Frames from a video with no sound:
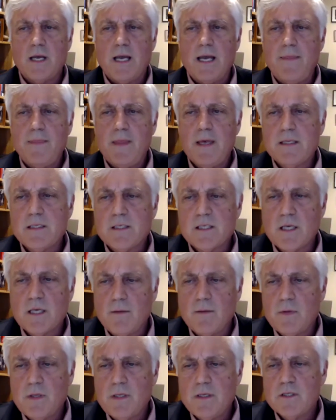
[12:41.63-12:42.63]
and then
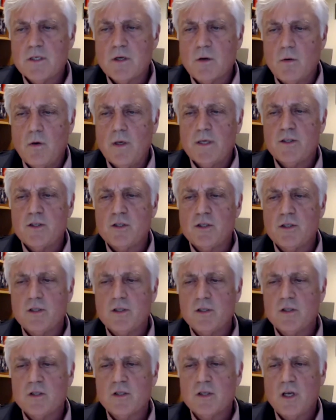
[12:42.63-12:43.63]
some of these
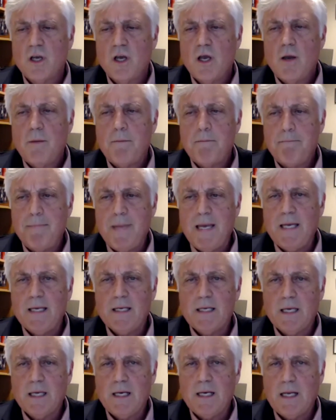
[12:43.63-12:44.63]
questions may
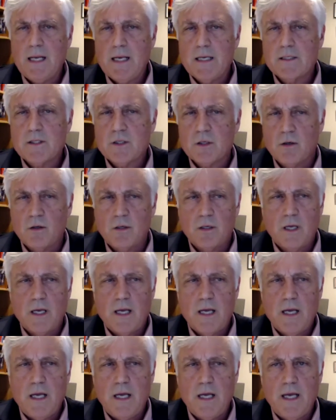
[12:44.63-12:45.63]
get answered.
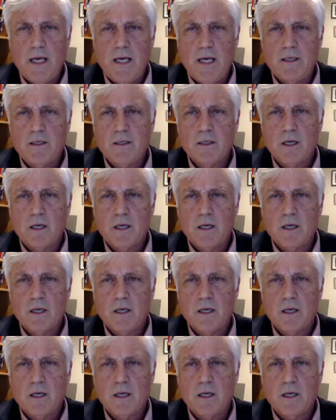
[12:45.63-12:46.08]
And